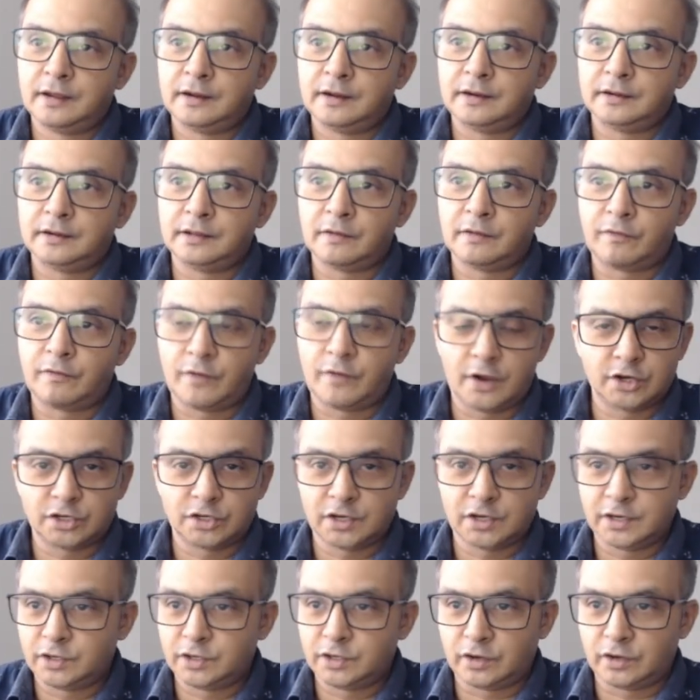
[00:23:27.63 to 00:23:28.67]
the
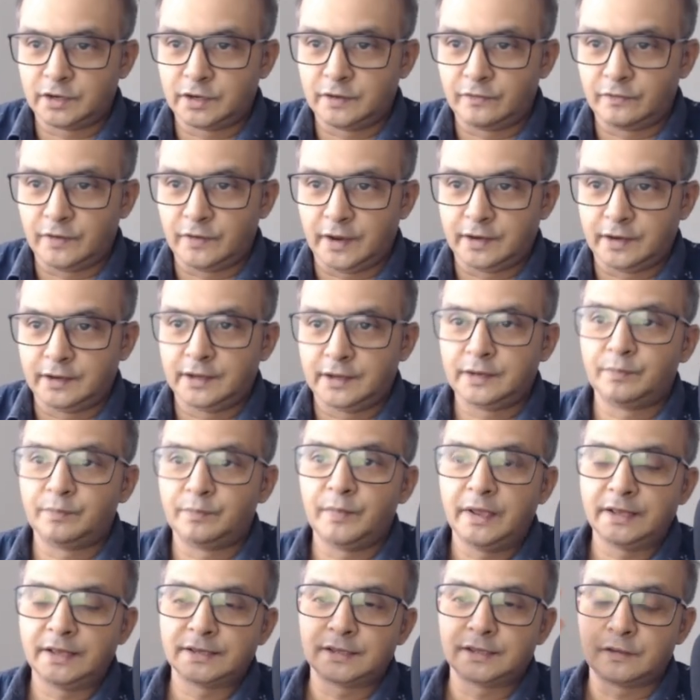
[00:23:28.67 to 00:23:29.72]
function is not defined. It
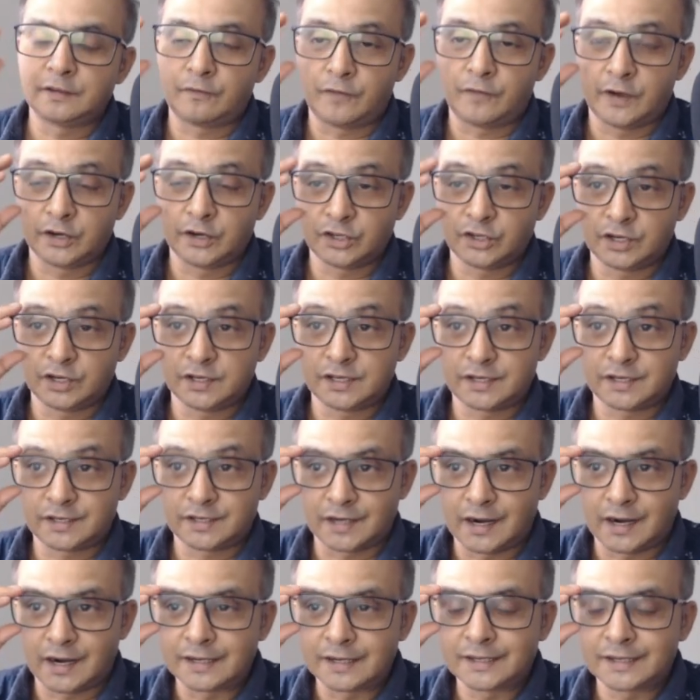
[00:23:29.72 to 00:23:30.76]
means the function
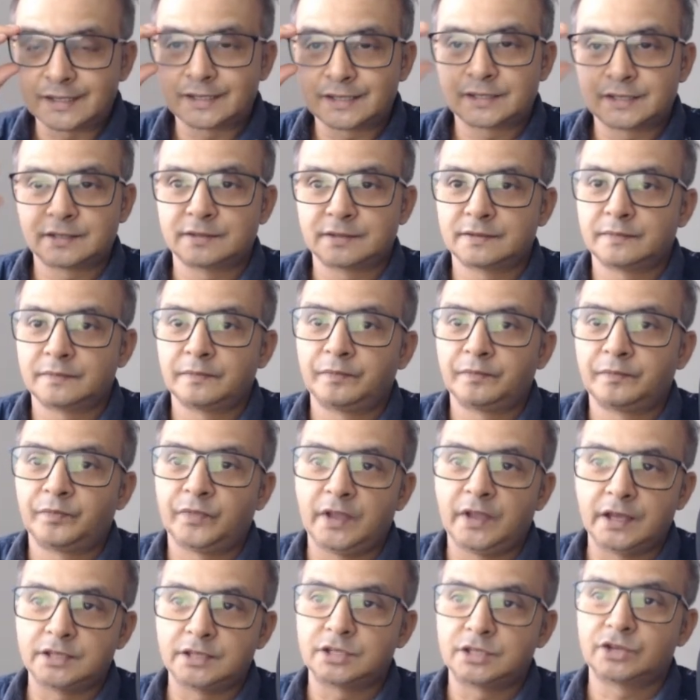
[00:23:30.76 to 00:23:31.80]
starts
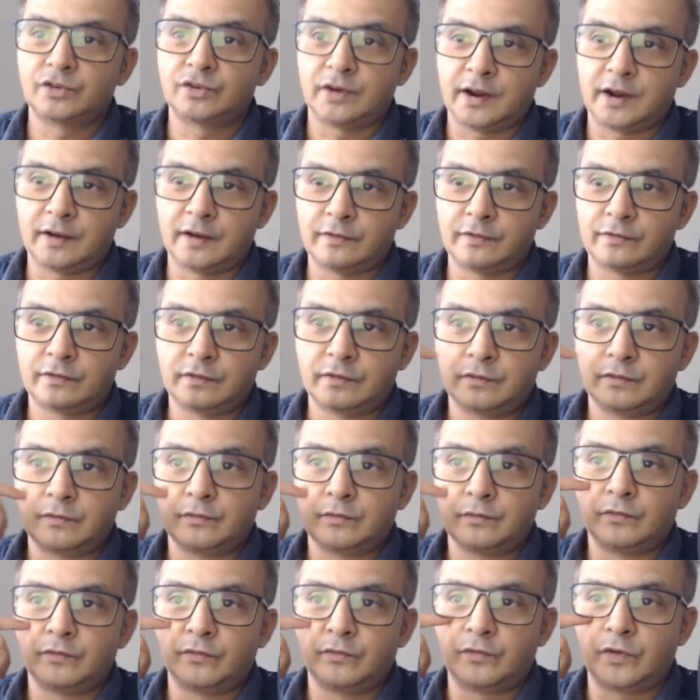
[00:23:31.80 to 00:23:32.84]
its graph
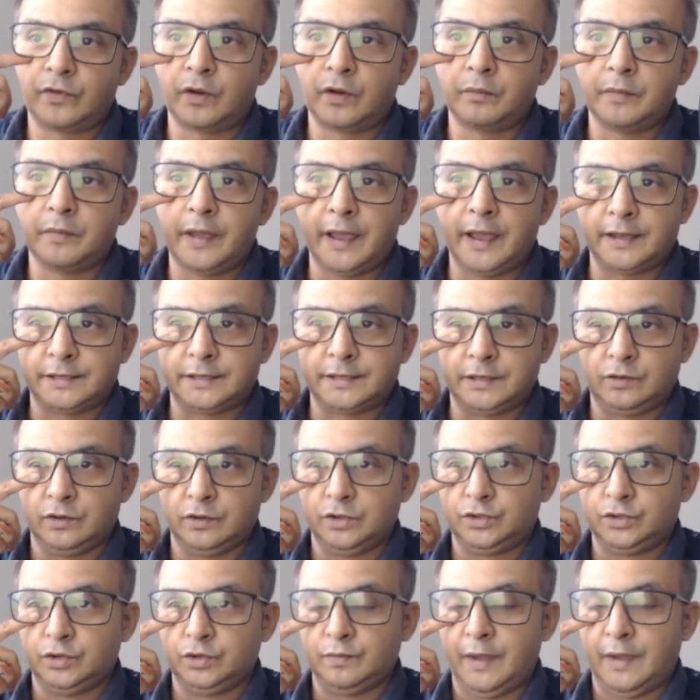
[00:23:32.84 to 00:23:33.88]
from x
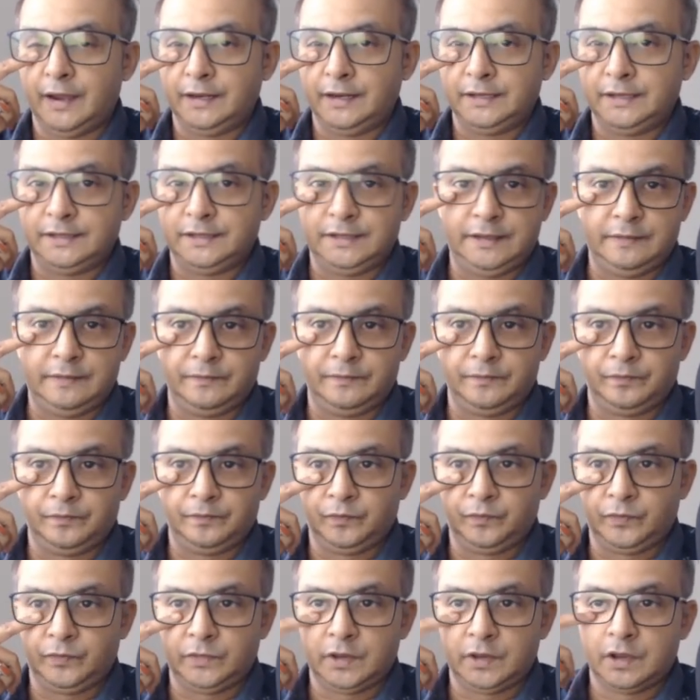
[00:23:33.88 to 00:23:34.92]
equals to minus e.
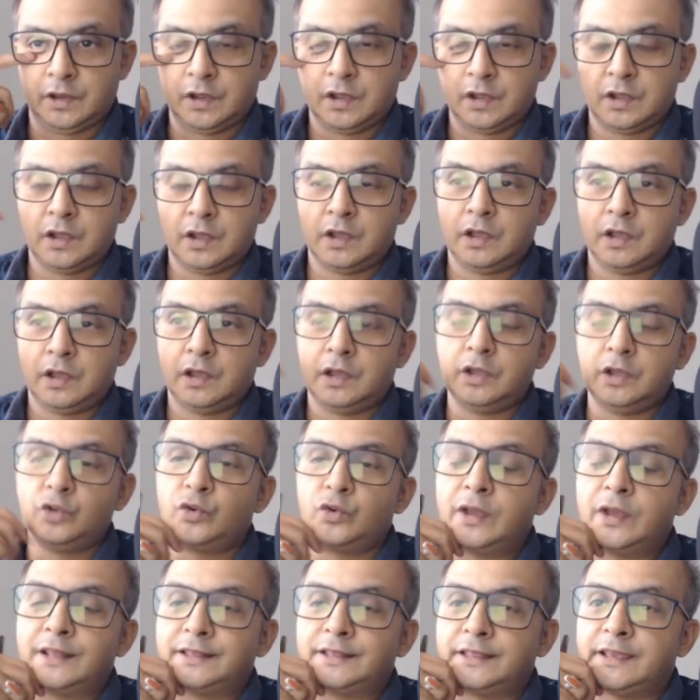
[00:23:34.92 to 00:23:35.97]
You
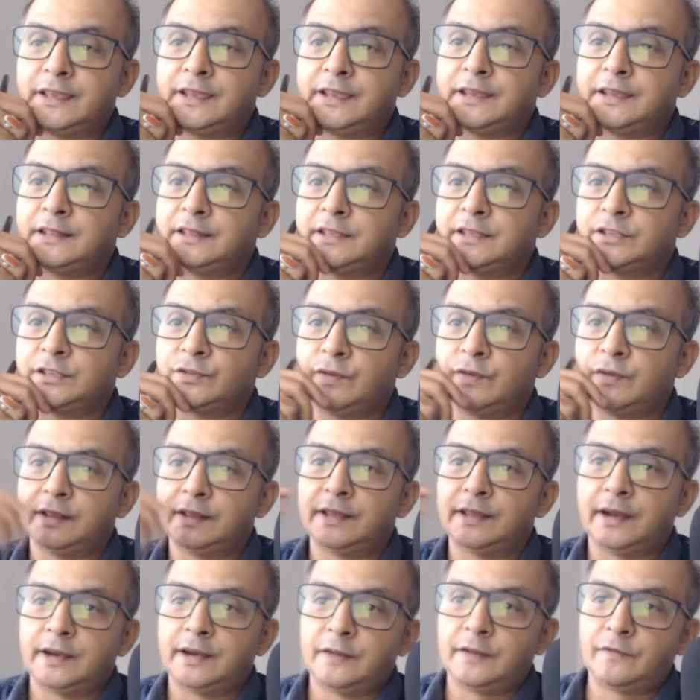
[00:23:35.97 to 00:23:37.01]
can think in this way,
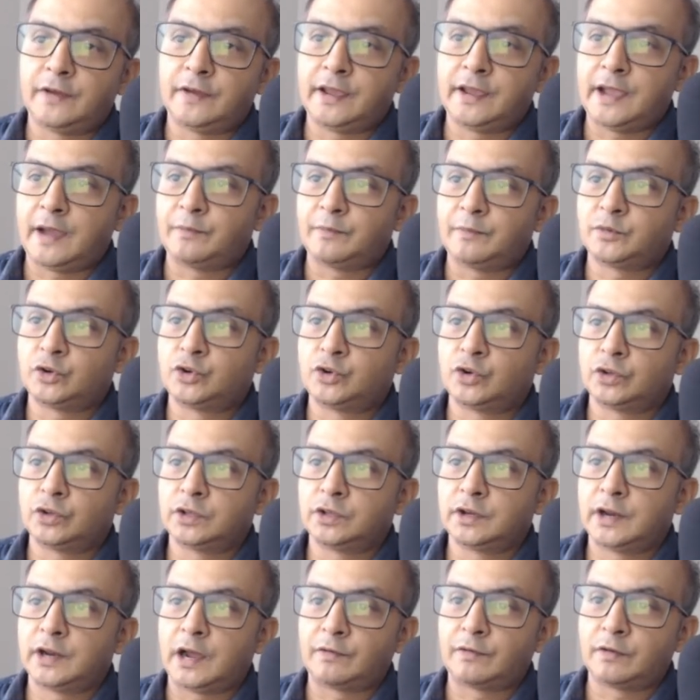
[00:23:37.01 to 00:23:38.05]
that if I have to draw
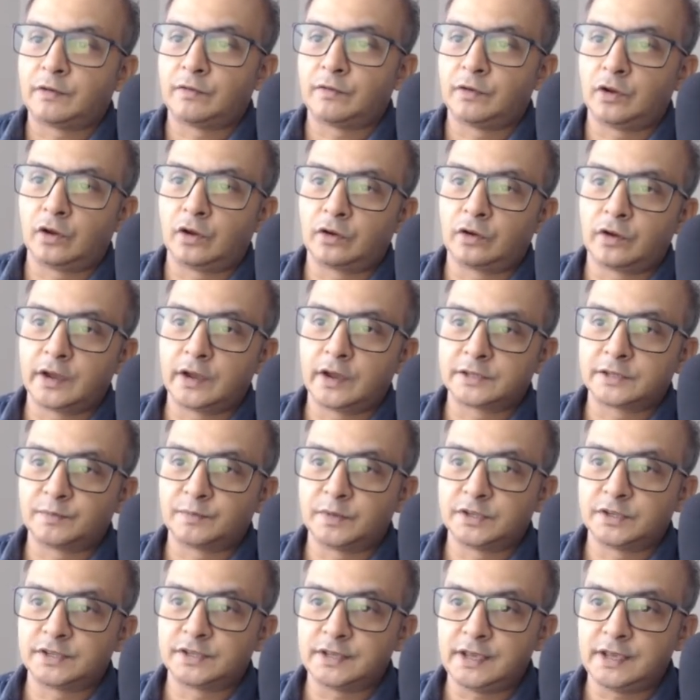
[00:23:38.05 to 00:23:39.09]
the graph of log x
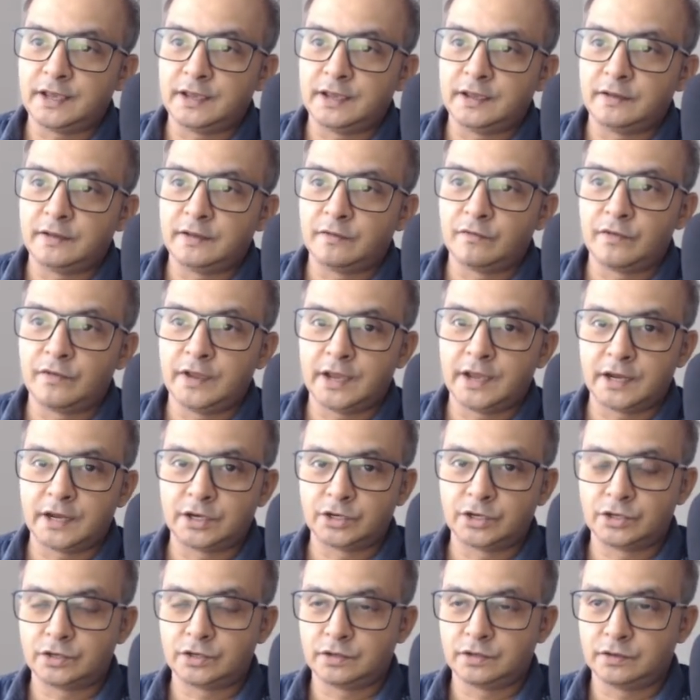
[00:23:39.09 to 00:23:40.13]
plus e, we
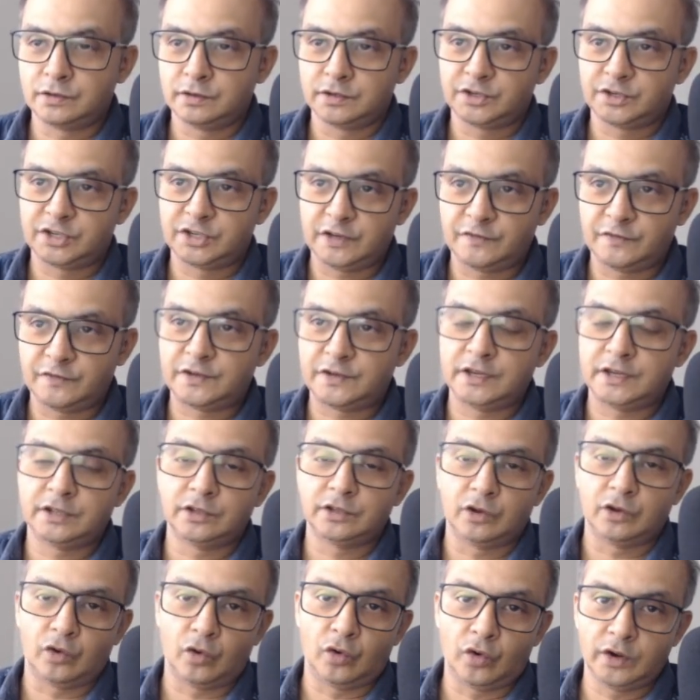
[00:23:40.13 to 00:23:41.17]
are shifting
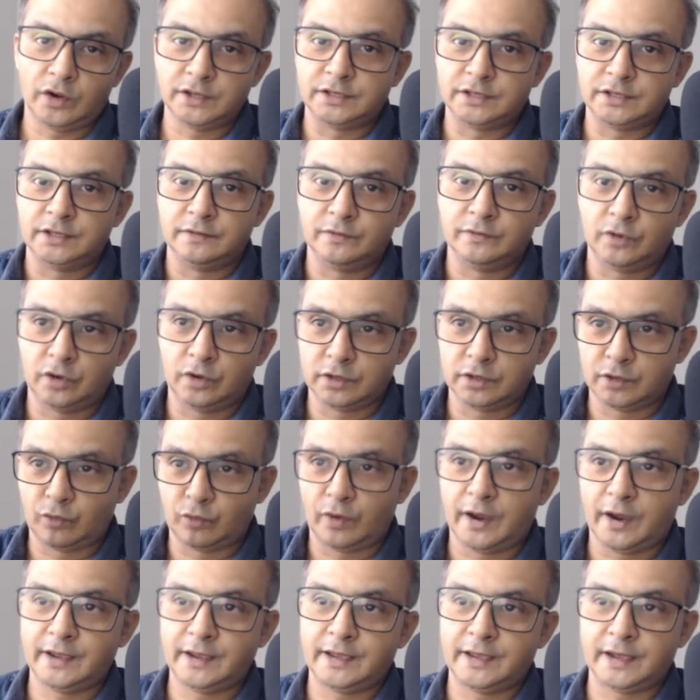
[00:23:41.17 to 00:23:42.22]
the origin or the
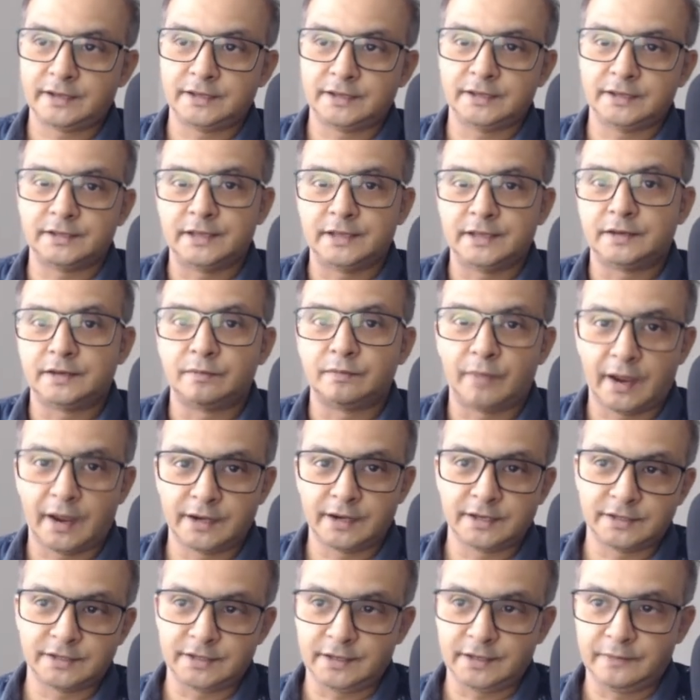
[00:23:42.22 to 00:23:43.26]
y-axis at
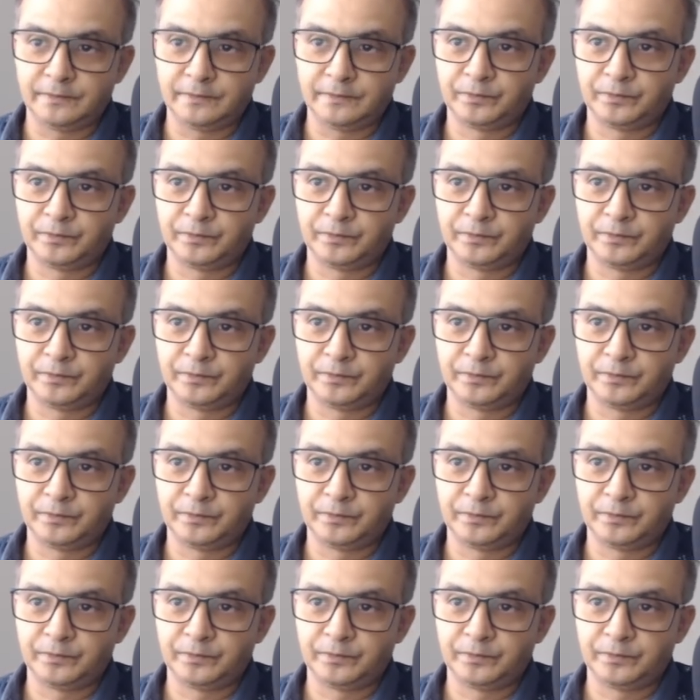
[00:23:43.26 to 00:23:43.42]
minus e.